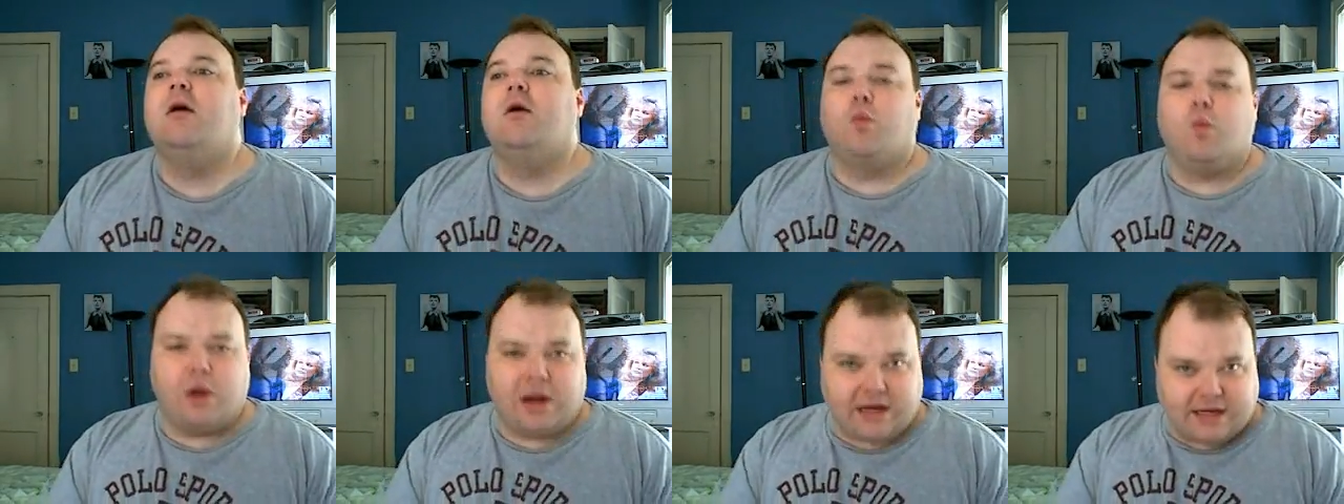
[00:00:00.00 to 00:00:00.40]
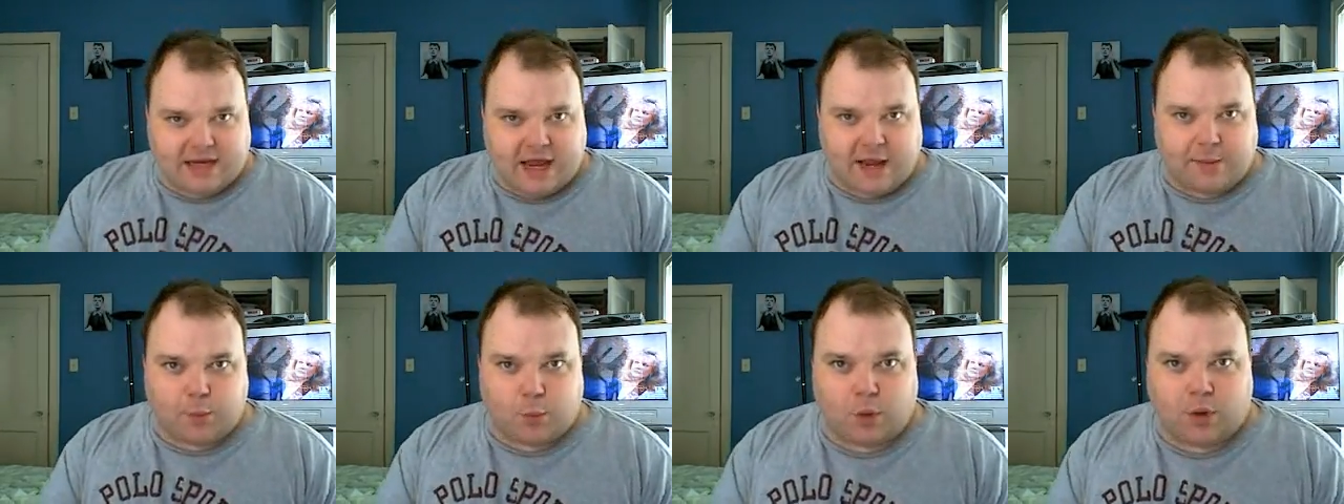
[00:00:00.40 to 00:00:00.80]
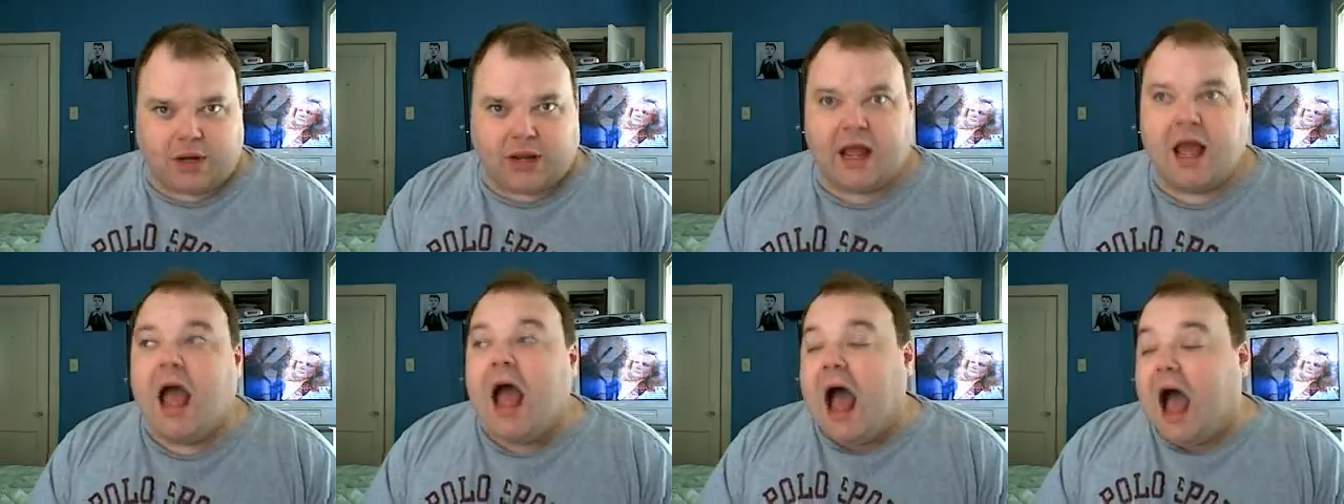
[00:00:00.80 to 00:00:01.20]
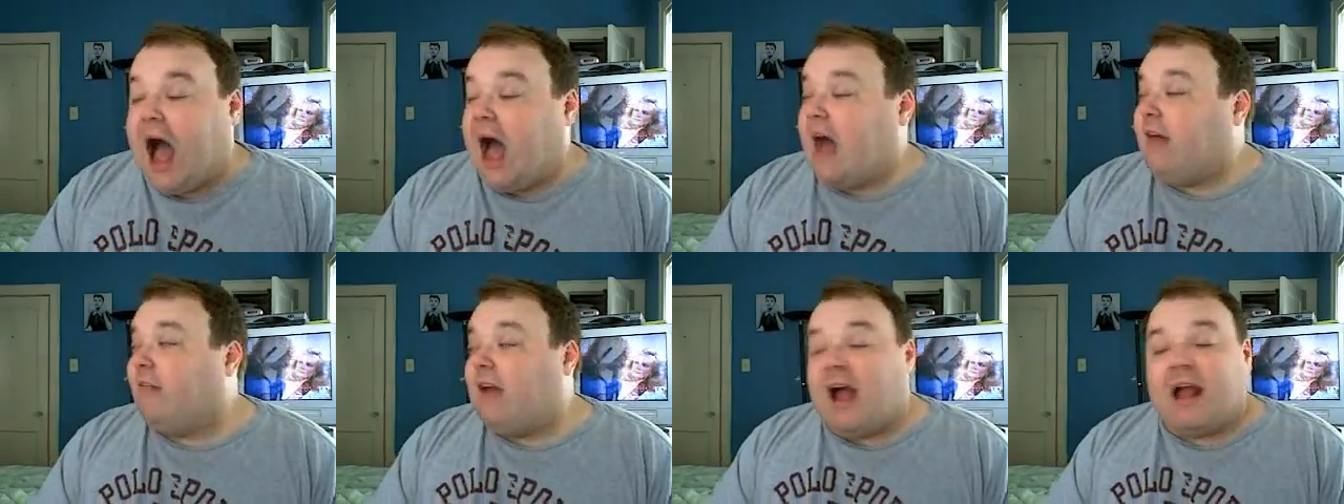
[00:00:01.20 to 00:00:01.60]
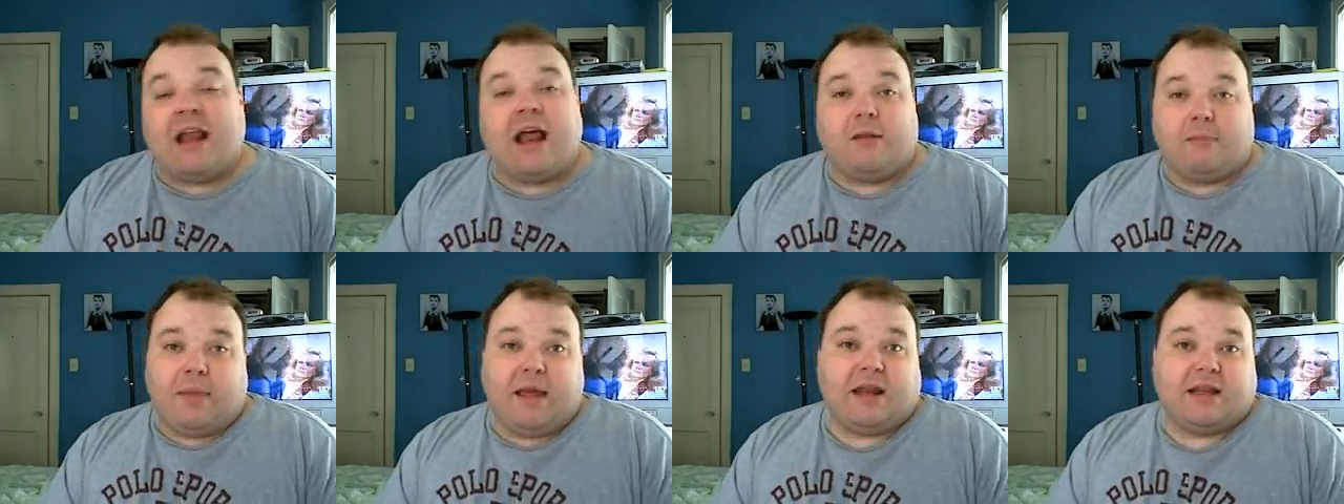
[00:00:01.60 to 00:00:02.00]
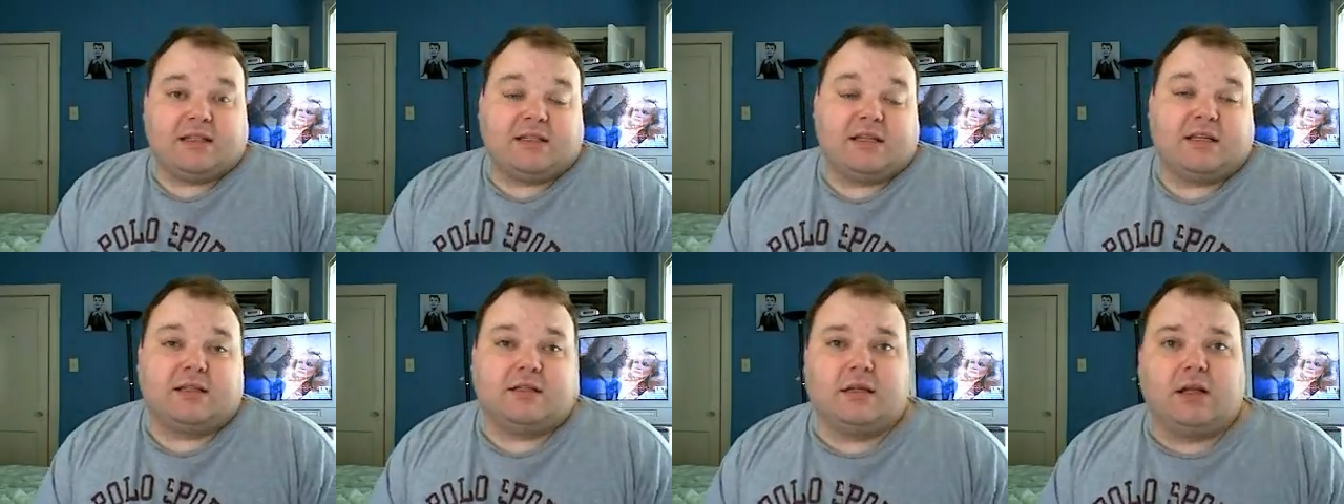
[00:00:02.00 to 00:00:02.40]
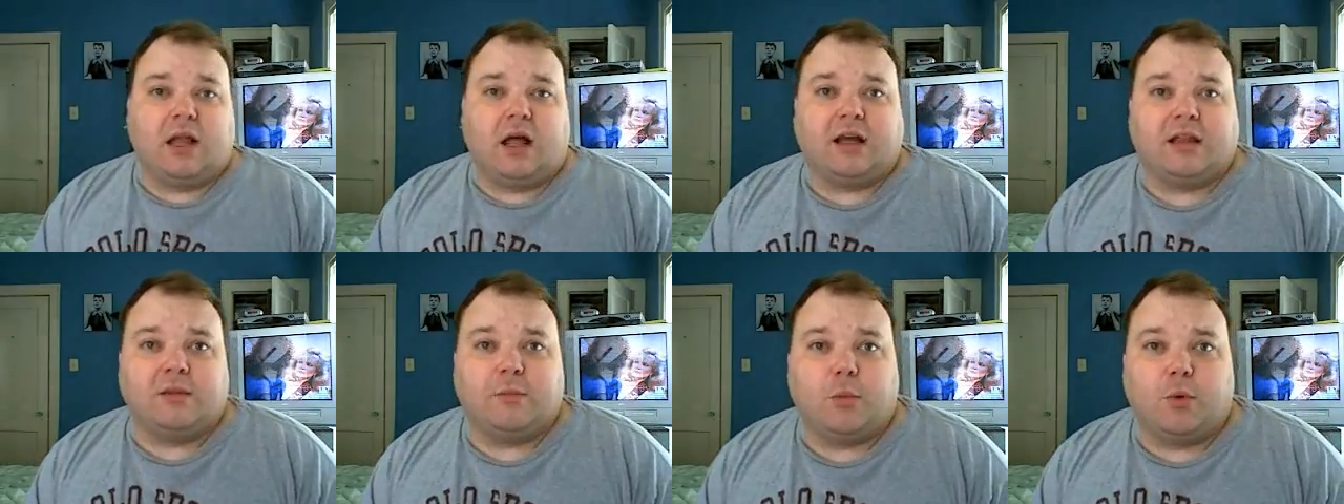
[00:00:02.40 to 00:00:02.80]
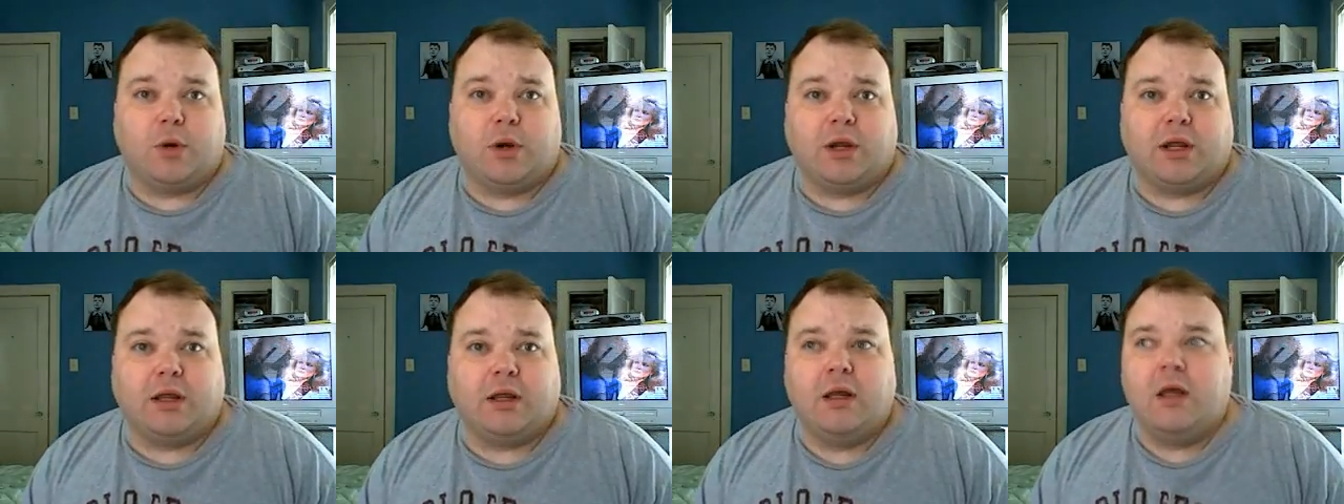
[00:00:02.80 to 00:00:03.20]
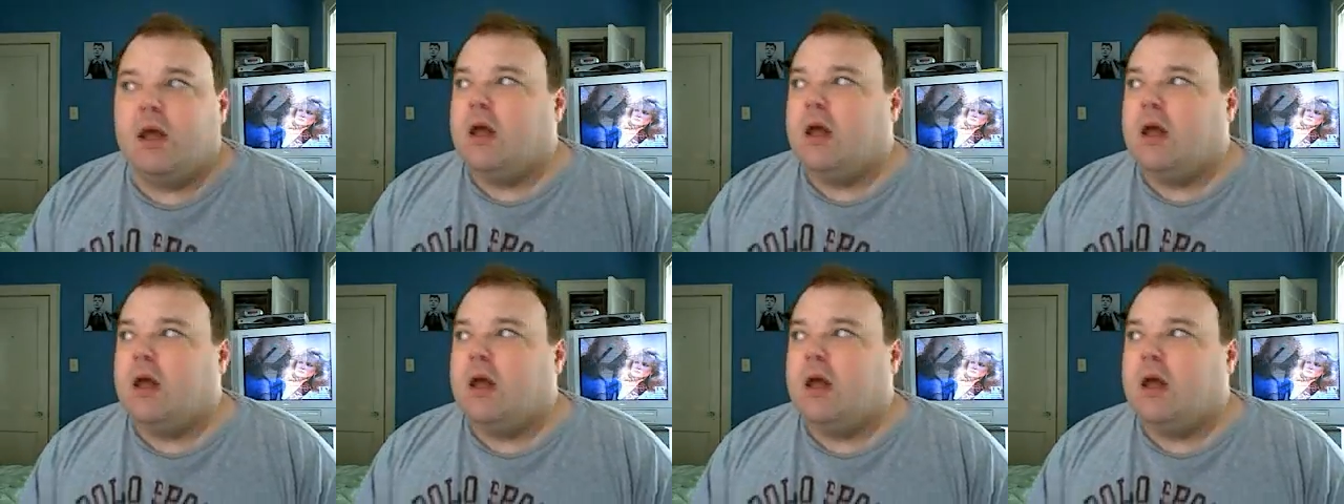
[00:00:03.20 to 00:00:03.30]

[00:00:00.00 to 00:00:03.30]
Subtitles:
weekday morning, I've gotten out of bed at 6 o'clock in the morning.